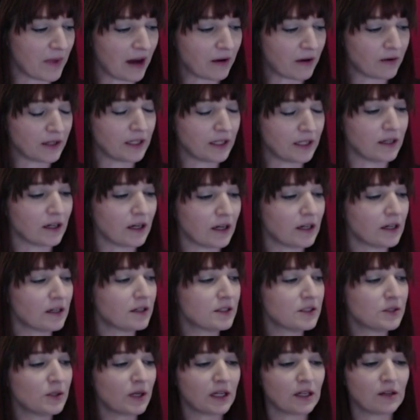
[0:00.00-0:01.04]
out here
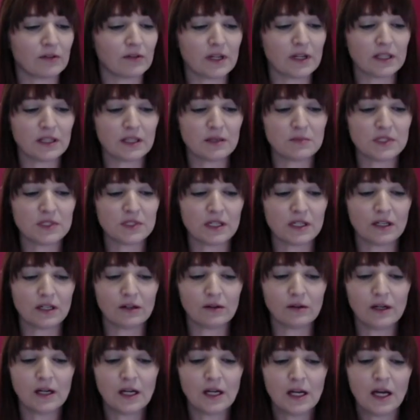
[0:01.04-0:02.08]
so I can read them to
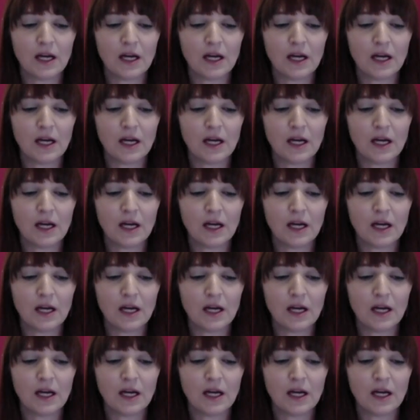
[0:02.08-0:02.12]
you.